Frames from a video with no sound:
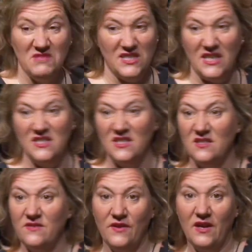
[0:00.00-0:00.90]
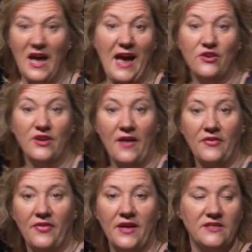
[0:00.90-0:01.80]
the sensors for how you
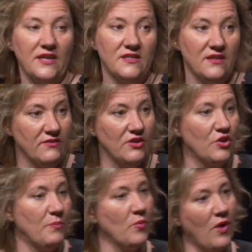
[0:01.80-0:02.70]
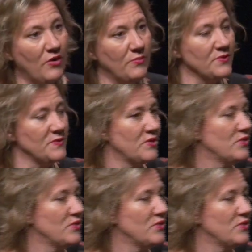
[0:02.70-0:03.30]
gather that data that could be wearables. We